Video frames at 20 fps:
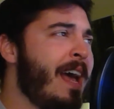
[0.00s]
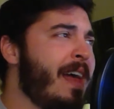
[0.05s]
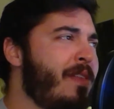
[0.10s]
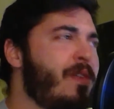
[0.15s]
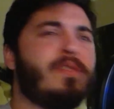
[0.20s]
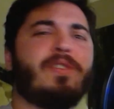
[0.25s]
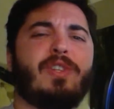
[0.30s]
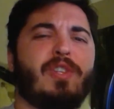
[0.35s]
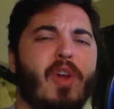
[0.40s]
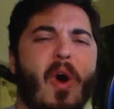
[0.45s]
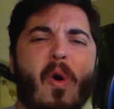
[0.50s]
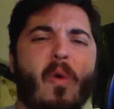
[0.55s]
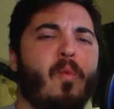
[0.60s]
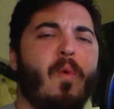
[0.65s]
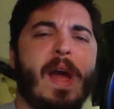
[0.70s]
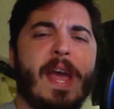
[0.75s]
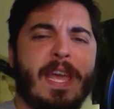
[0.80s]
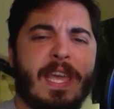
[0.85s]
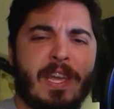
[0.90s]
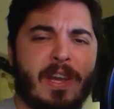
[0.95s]
There's no
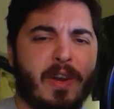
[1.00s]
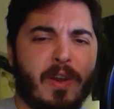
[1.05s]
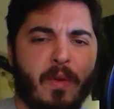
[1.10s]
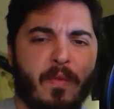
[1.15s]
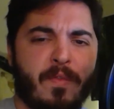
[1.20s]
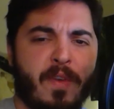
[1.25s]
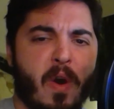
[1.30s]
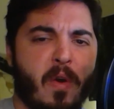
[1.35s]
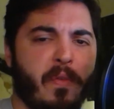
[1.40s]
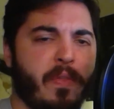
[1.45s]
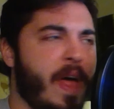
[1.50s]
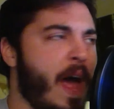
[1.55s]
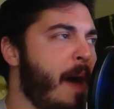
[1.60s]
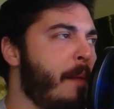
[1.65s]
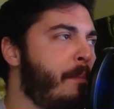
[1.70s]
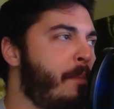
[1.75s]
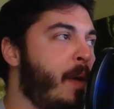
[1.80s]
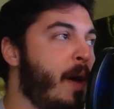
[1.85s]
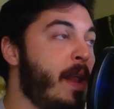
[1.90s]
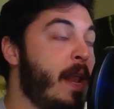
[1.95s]
way he could have known
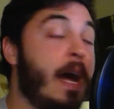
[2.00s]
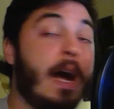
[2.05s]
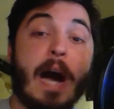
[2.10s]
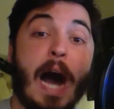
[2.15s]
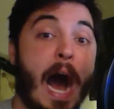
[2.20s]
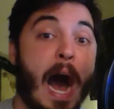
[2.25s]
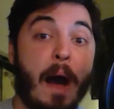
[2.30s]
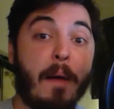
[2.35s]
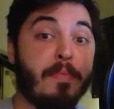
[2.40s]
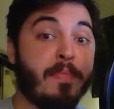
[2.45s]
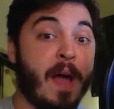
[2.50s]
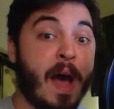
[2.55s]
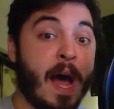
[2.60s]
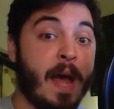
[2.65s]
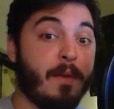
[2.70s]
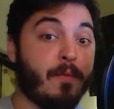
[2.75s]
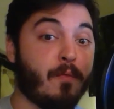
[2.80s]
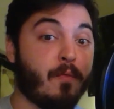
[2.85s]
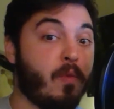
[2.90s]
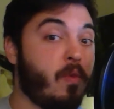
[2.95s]
that, but I'm
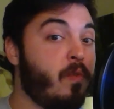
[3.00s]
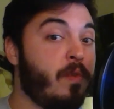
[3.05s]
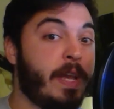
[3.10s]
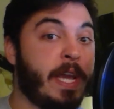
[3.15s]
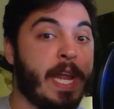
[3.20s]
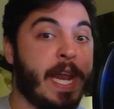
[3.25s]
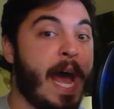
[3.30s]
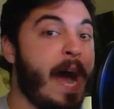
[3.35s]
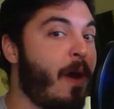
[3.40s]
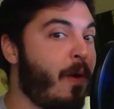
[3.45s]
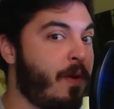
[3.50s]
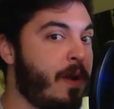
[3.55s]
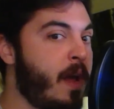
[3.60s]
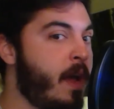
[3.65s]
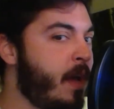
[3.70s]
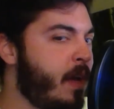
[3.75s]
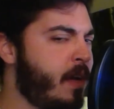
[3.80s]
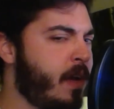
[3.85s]
not ruling it out.